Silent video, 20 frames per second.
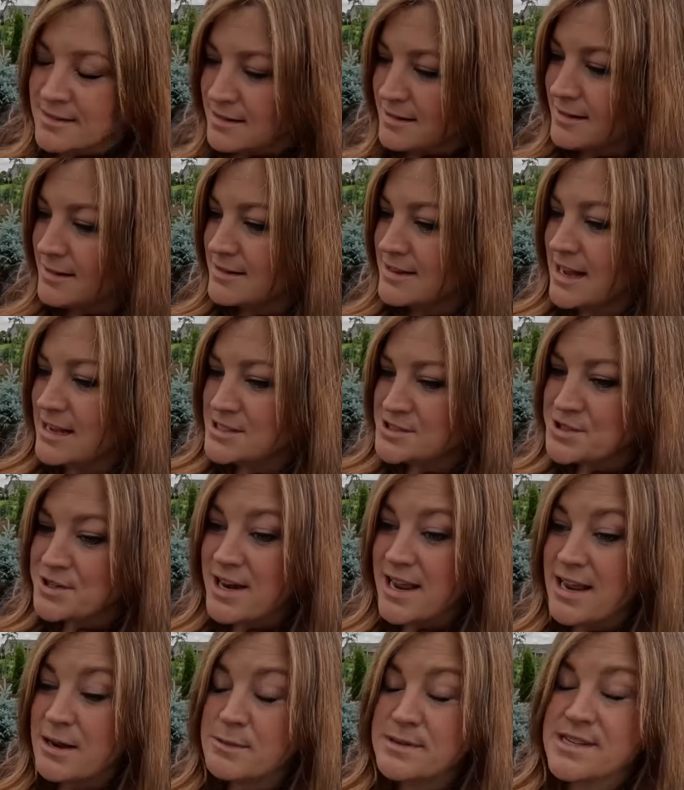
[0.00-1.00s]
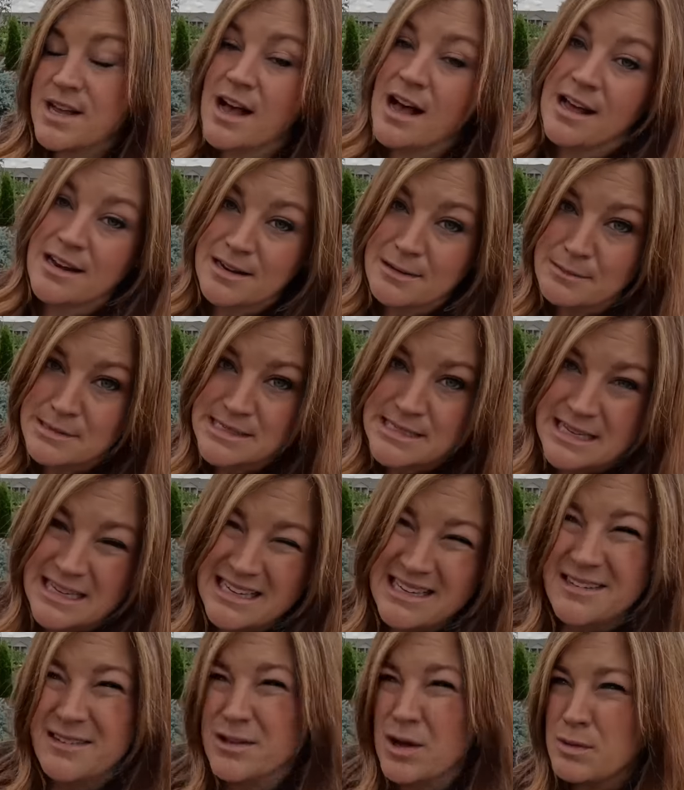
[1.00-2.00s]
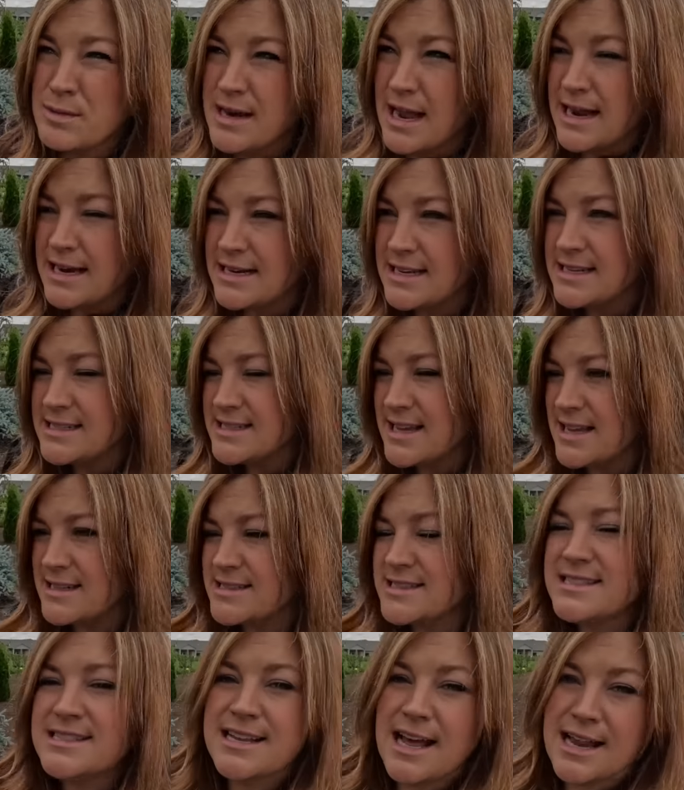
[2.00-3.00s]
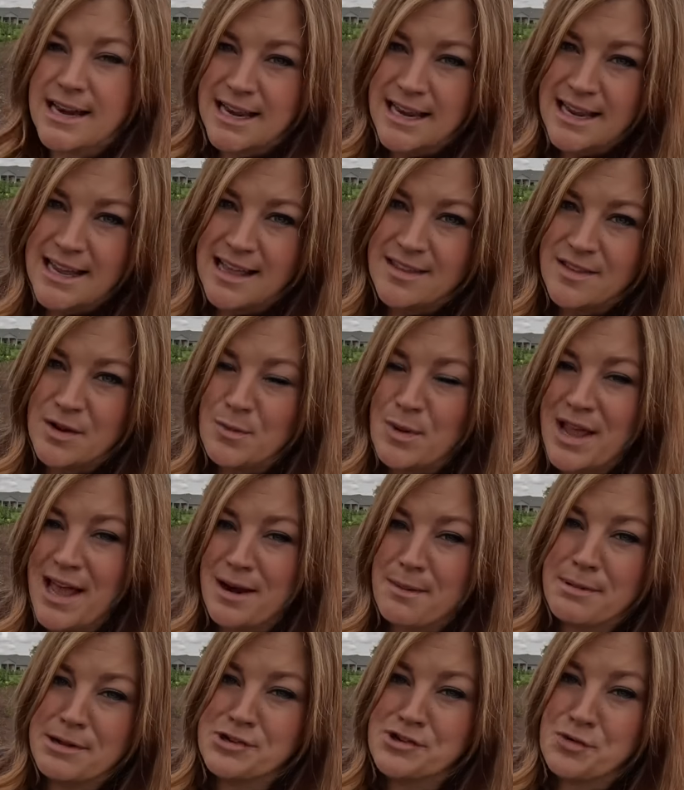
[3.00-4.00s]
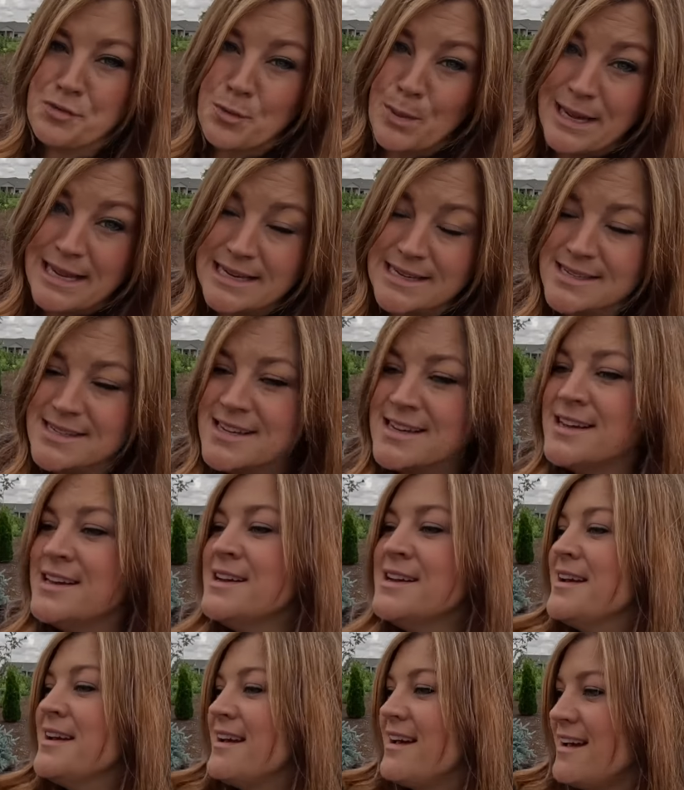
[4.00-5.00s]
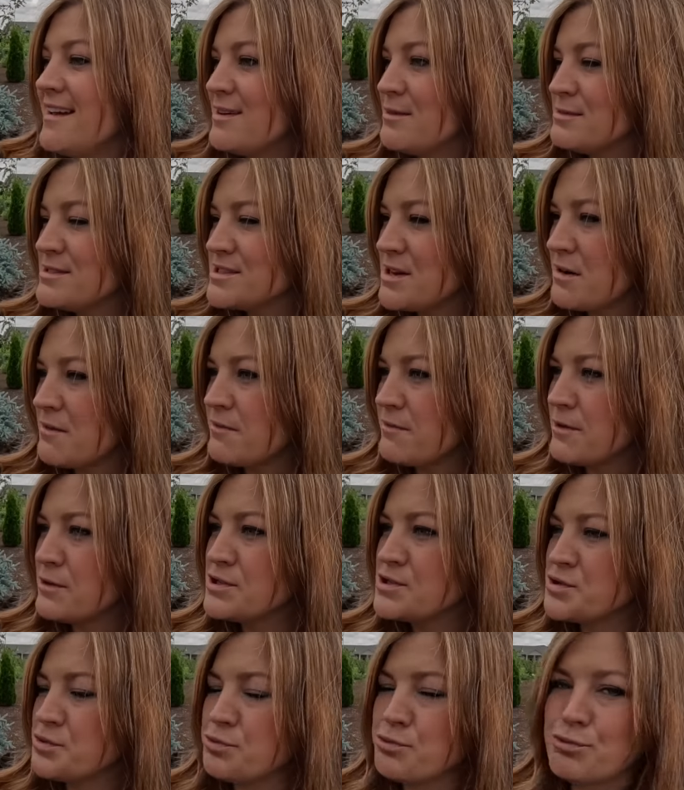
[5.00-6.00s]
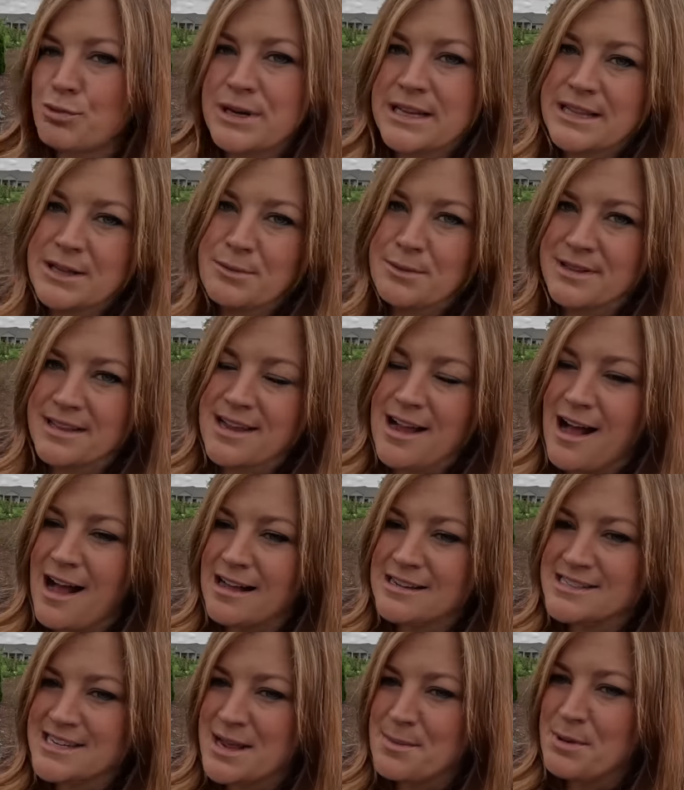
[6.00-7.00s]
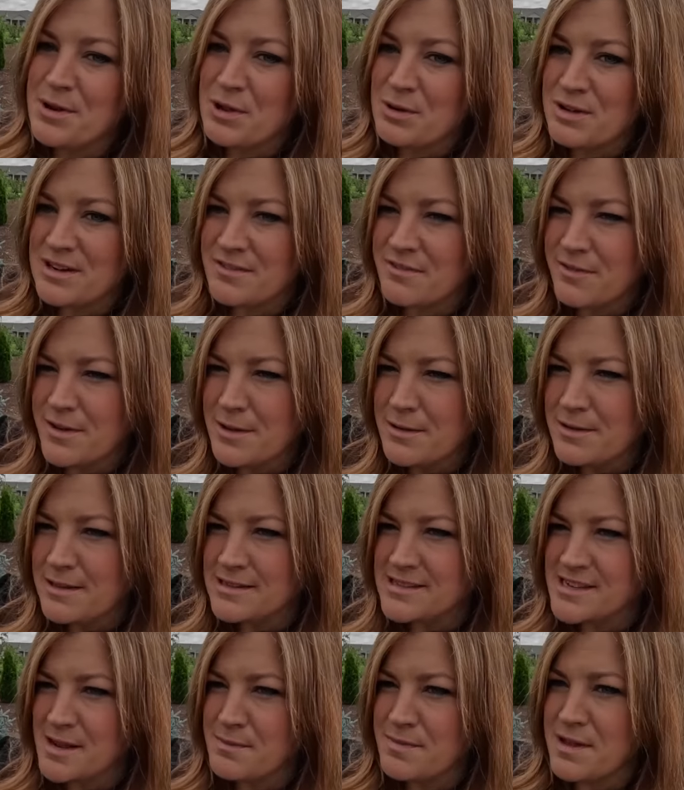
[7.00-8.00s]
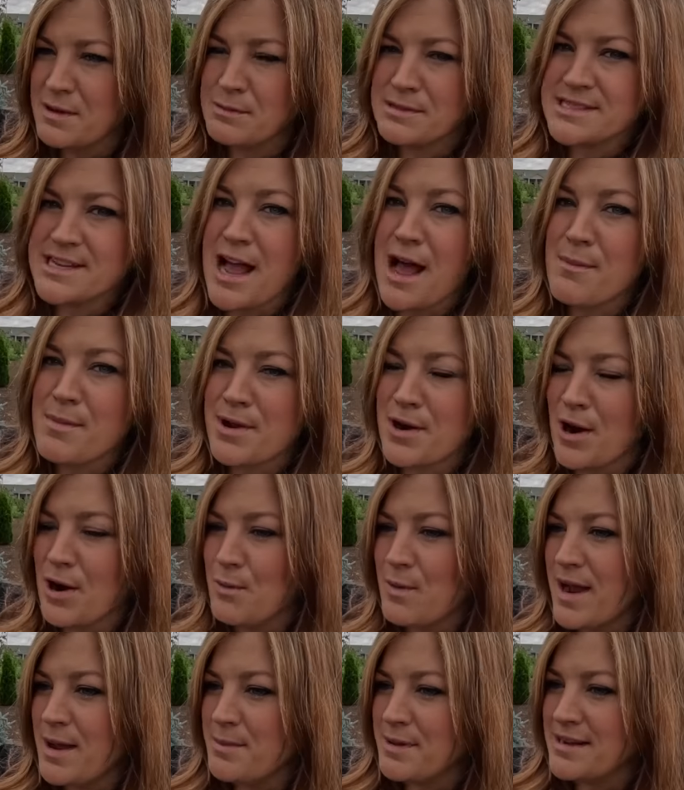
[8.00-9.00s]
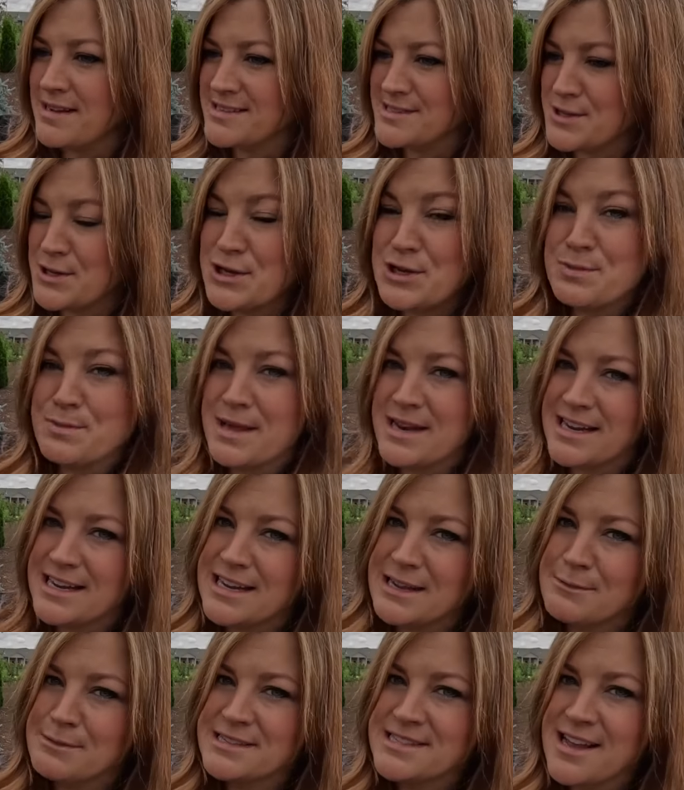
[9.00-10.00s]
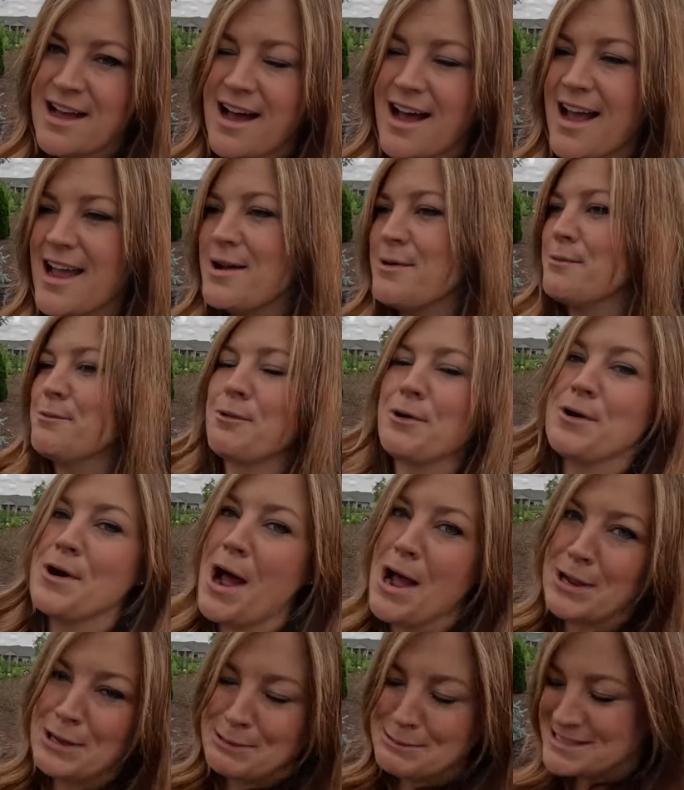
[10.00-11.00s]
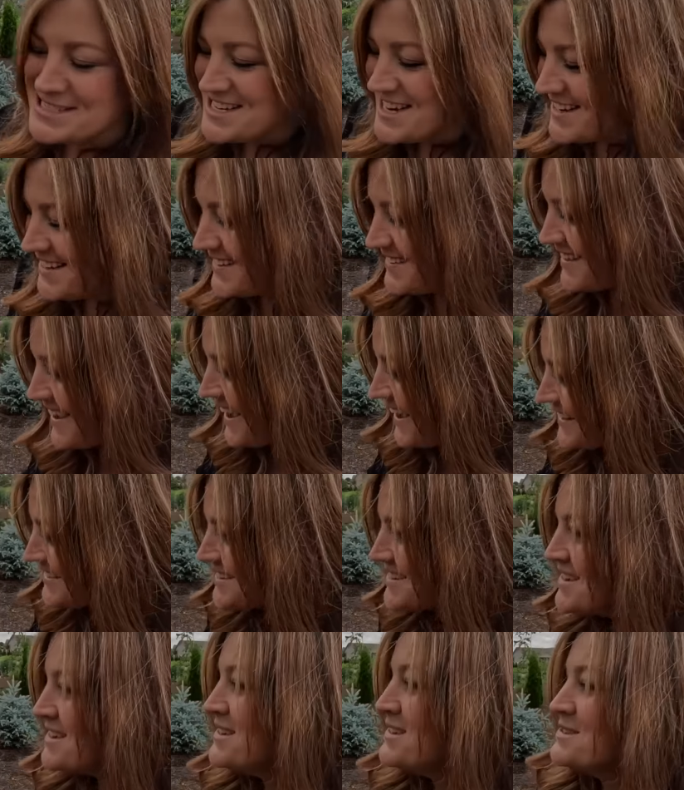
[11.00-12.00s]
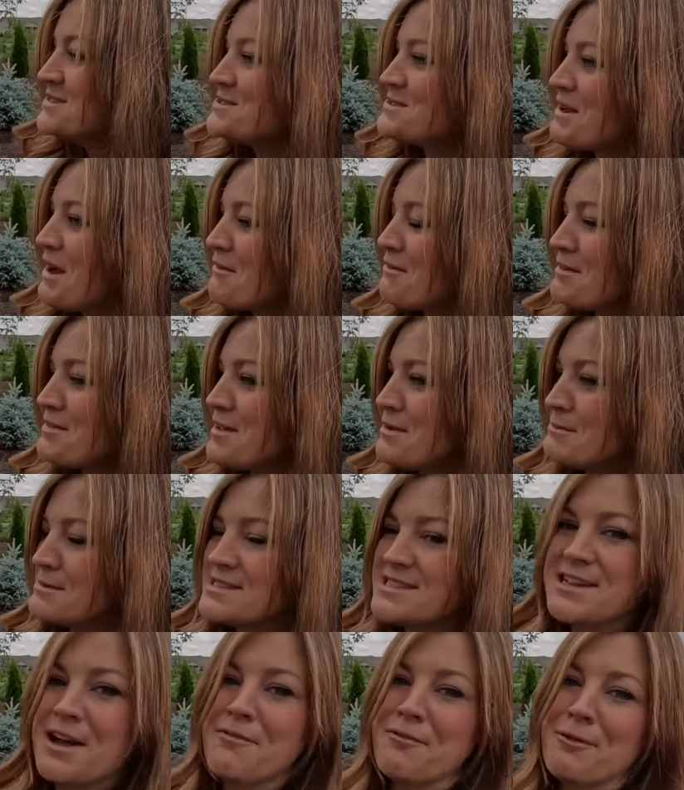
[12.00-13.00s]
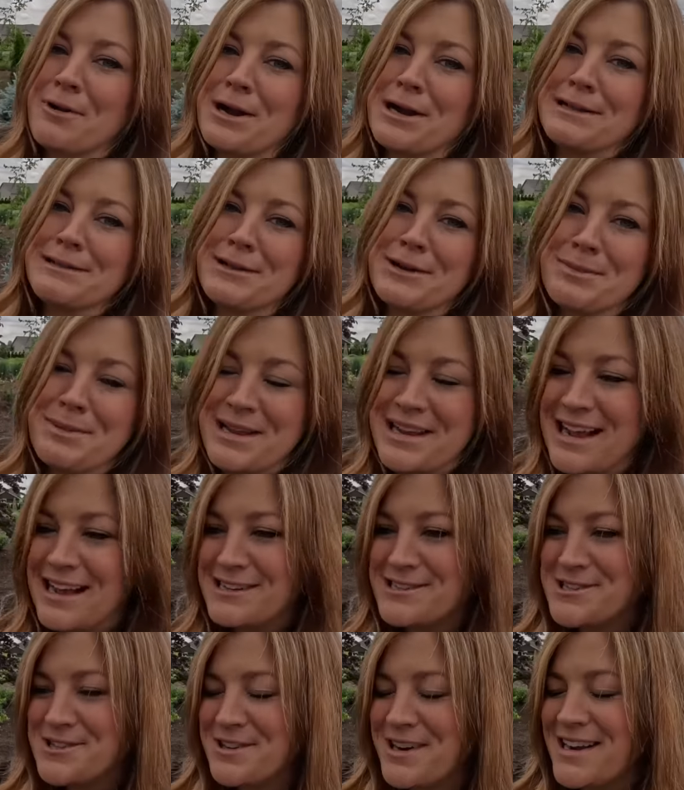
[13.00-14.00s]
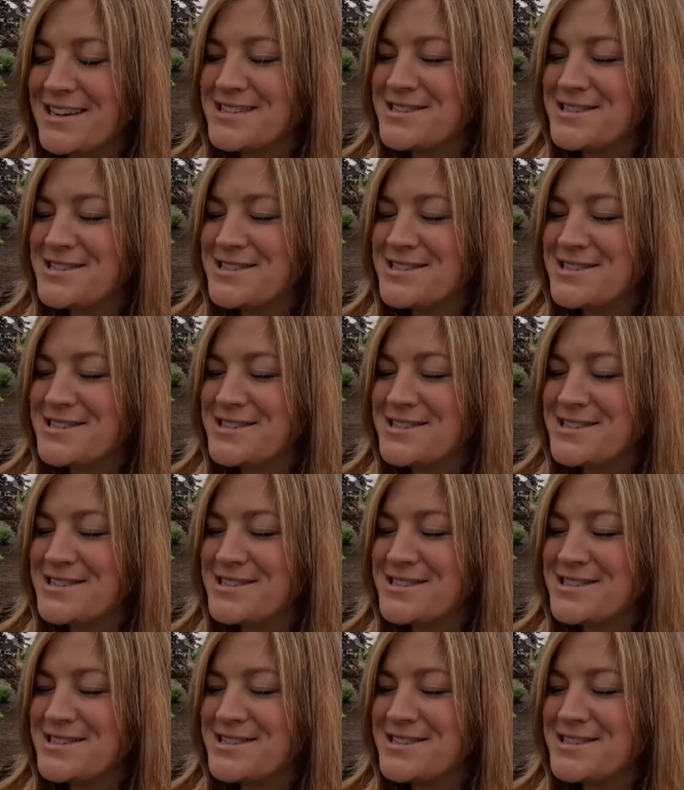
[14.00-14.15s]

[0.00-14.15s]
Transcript: Oh, yesterday it was hot. It was like low 90s and sunny, and then we had a bunch of wind, and it was our first really, really hot day, but you could feel that something was coming our way because the humidity was high. We're not used to that. So everything was suffering a little bit yesterday.